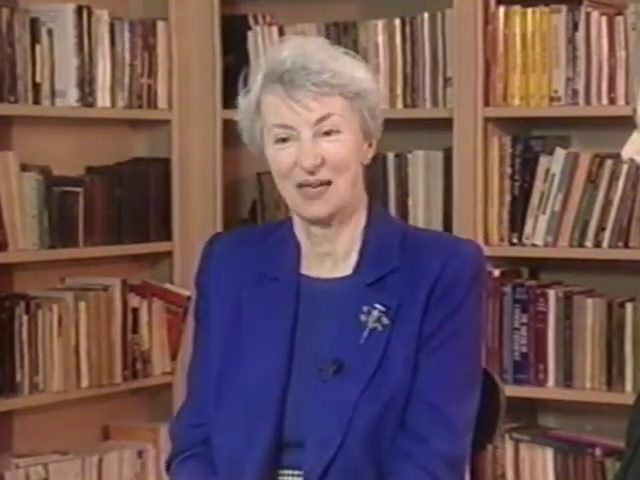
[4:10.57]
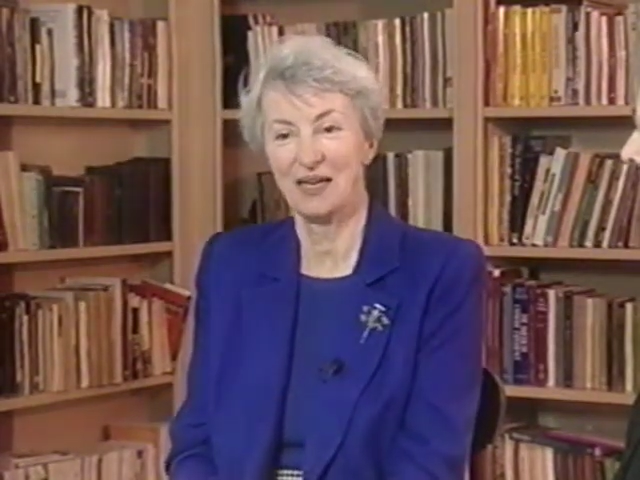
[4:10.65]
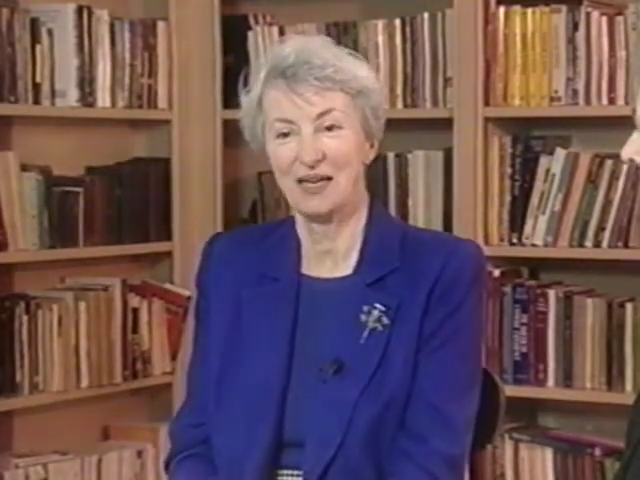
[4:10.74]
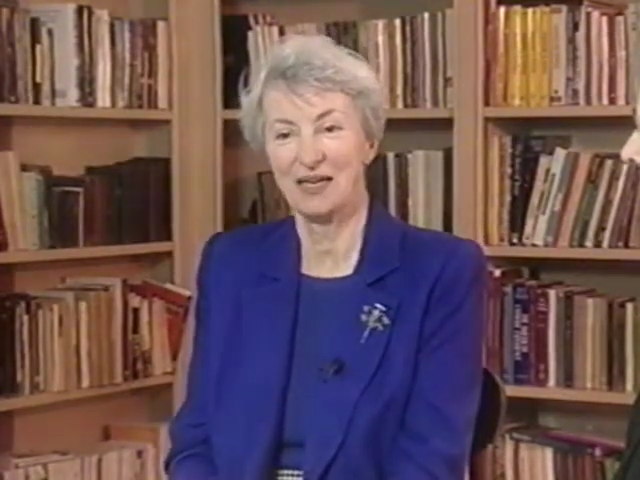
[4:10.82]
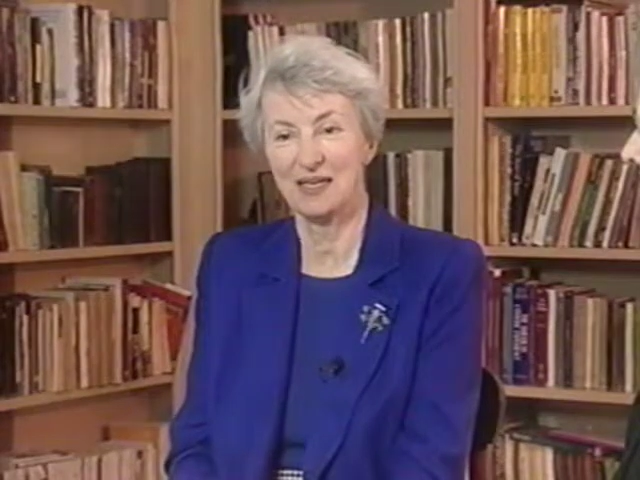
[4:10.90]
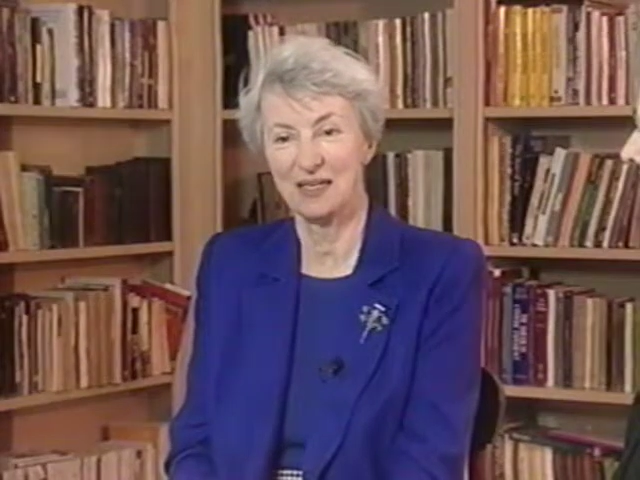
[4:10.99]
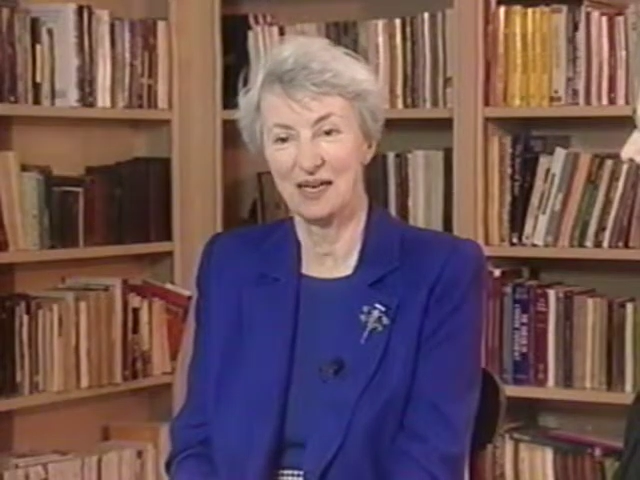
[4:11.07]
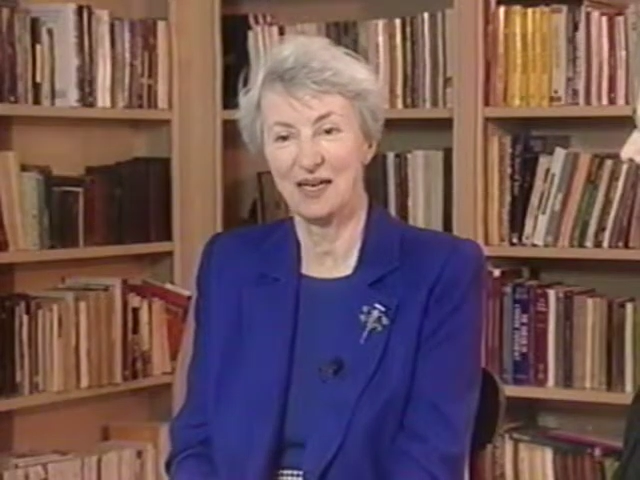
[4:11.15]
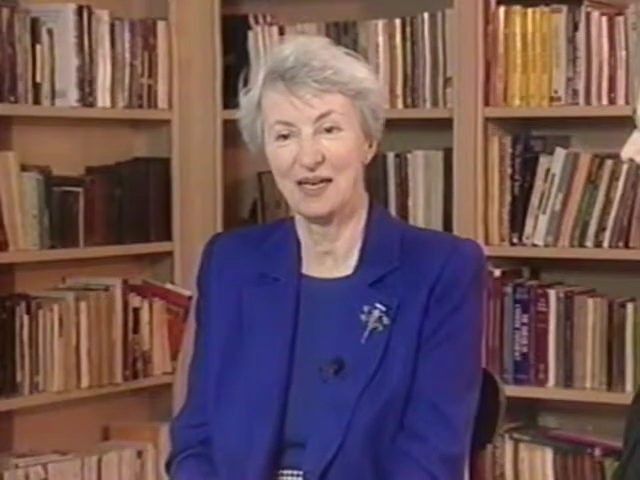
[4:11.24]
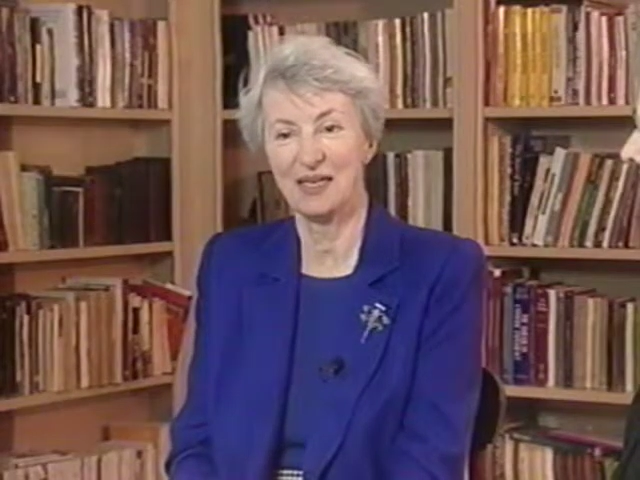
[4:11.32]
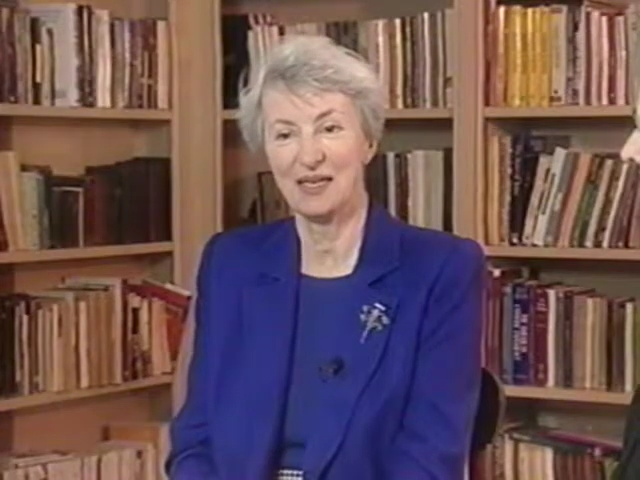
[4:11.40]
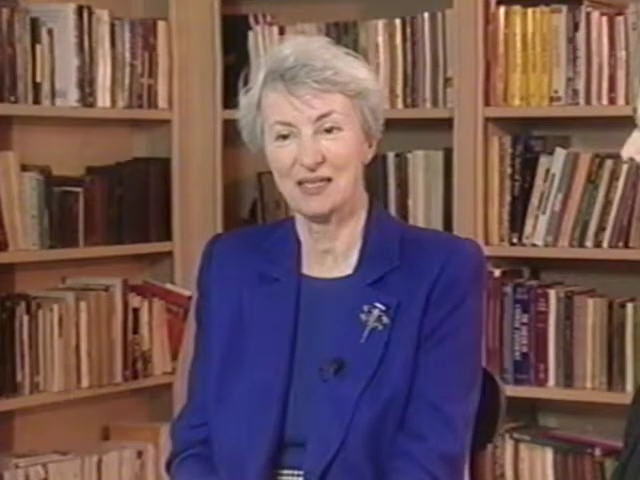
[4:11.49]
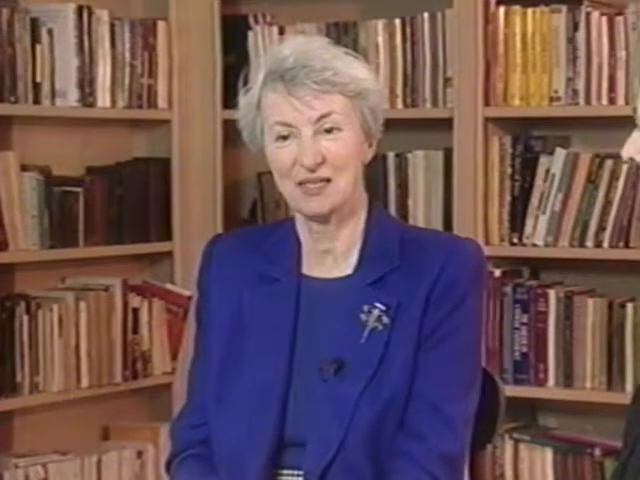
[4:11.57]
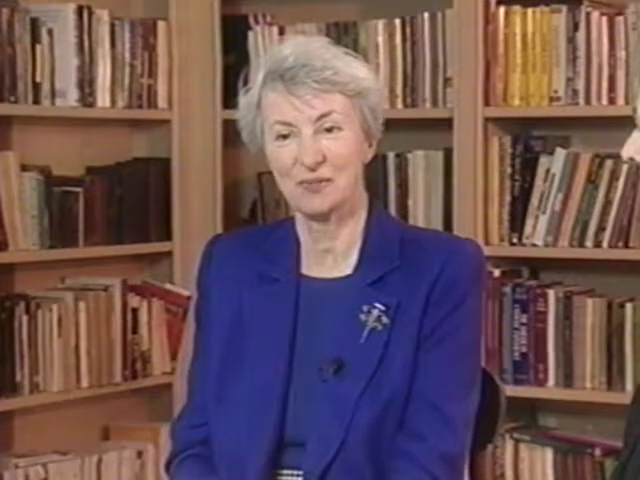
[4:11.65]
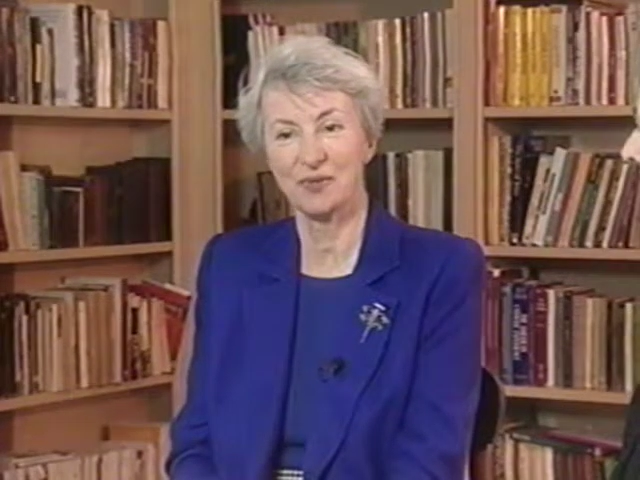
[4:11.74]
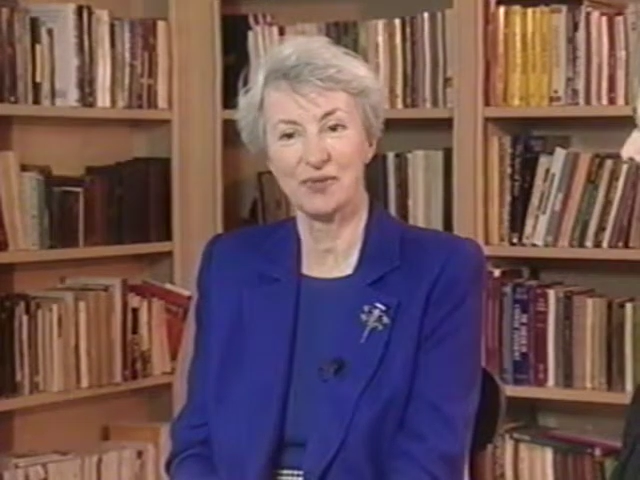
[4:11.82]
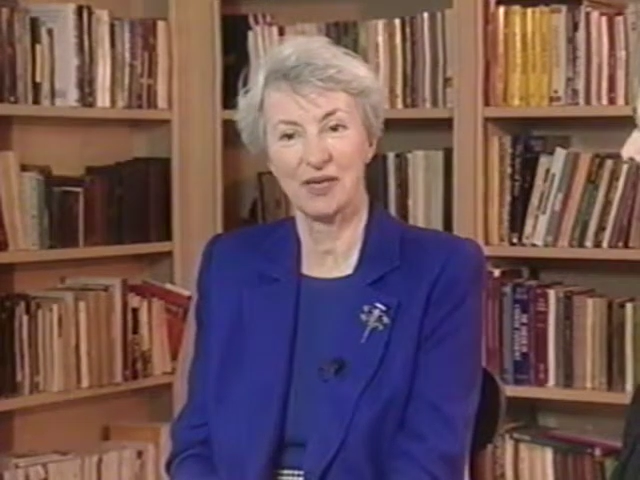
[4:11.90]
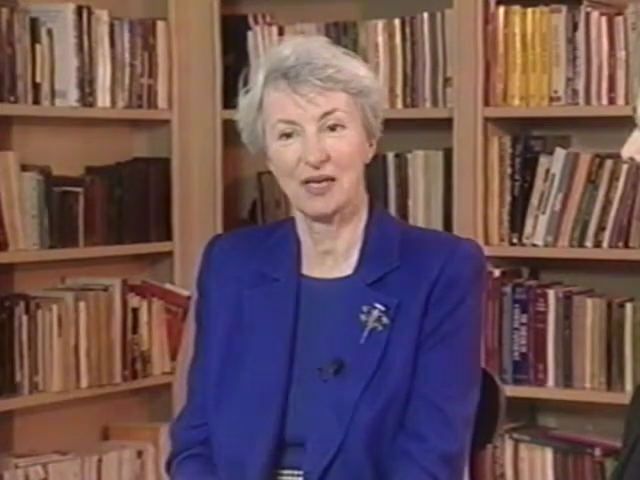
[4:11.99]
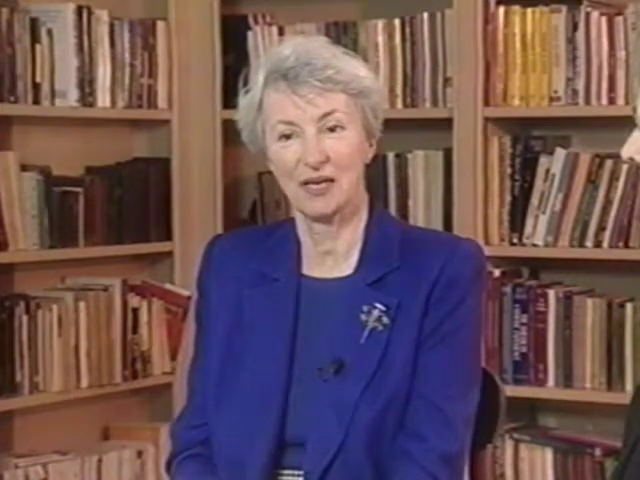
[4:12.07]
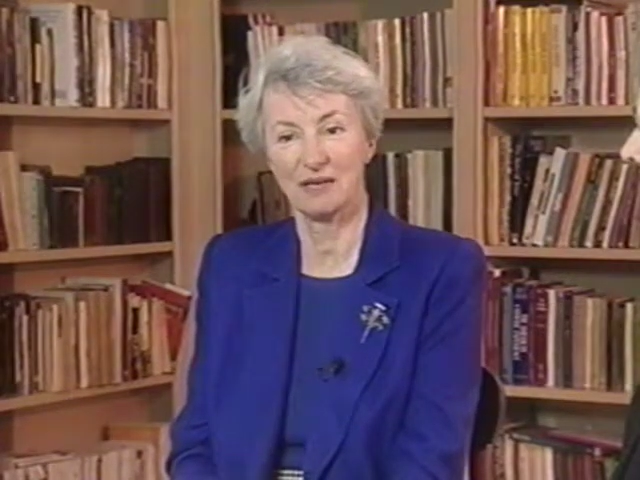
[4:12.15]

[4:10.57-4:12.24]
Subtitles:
I had to pray.